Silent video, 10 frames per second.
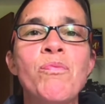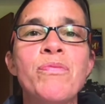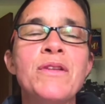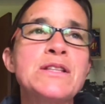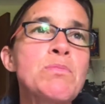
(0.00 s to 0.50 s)

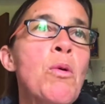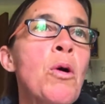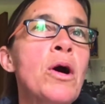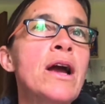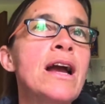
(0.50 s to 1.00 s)
it's
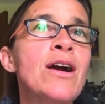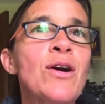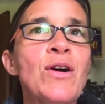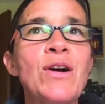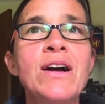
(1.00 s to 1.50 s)
boring,
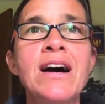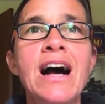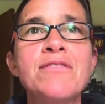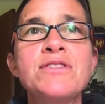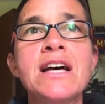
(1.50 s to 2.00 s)
or
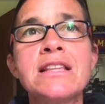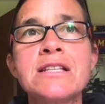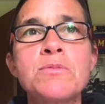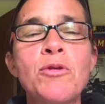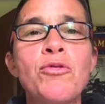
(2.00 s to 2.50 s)
I've done
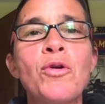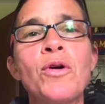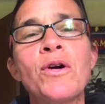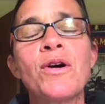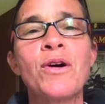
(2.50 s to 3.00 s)
this
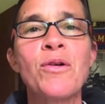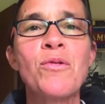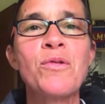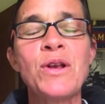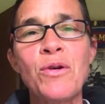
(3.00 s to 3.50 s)
before,
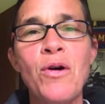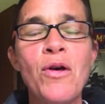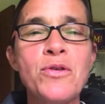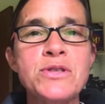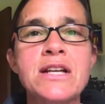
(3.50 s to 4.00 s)
or all
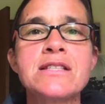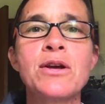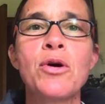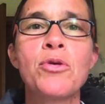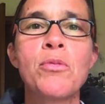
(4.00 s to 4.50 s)
those things that
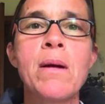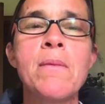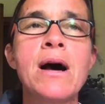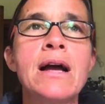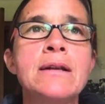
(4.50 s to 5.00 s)
go through my
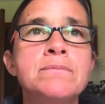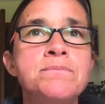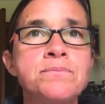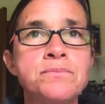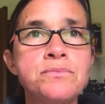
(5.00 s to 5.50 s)
mind,
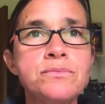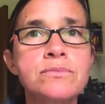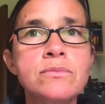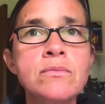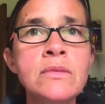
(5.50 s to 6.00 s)

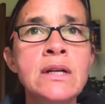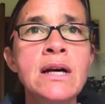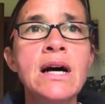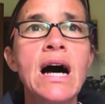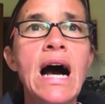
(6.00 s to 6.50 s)

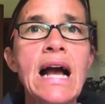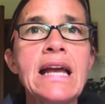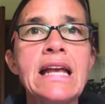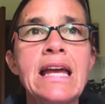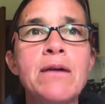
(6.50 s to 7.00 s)
I
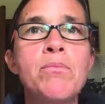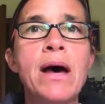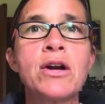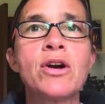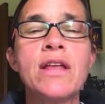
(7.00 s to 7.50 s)
can get
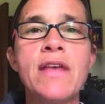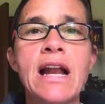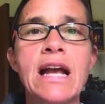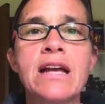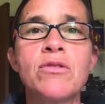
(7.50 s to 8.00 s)
better at that.
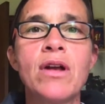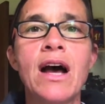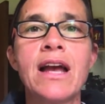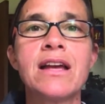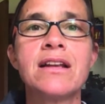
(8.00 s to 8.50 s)
I can
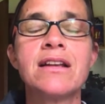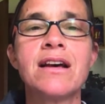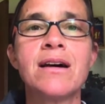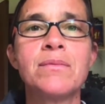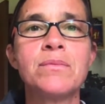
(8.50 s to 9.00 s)

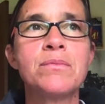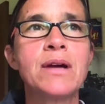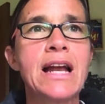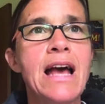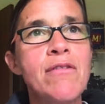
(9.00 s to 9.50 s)

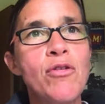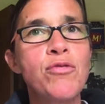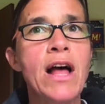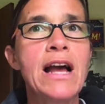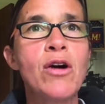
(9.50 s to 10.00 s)
kind of have a
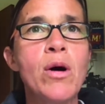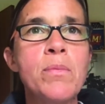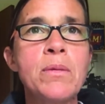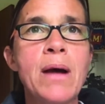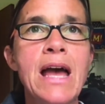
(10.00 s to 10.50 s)
flag go up
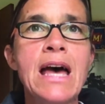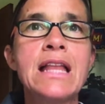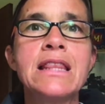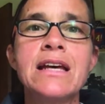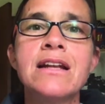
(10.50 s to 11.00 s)
in my
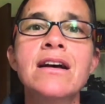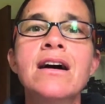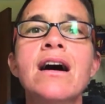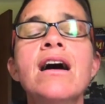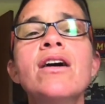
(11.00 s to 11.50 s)
head that,
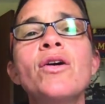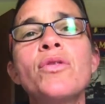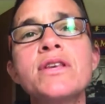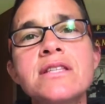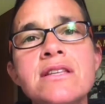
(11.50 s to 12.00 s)
oh,
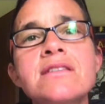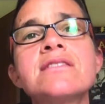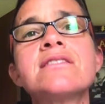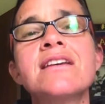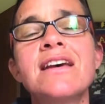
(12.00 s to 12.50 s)
this
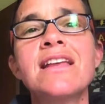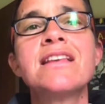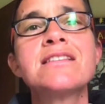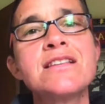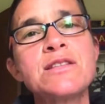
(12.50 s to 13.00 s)
is
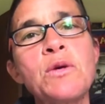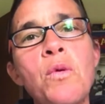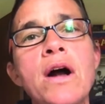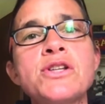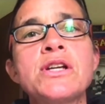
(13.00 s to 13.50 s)
the
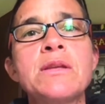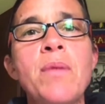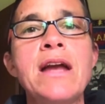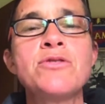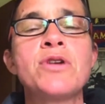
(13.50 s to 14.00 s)
watching the
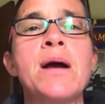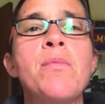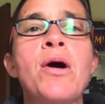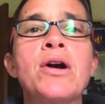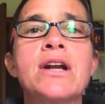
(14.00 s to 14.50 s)
paint dry
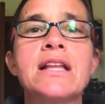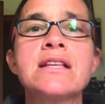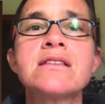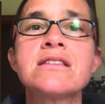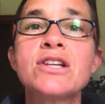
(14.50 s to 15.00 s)
part, and
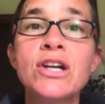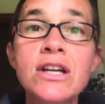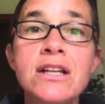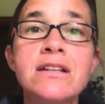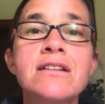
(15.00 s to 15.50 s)
this is
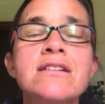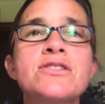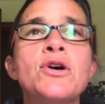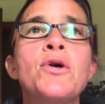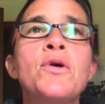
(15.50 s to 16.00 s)
good.
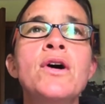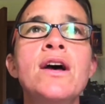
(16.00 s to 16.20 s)
So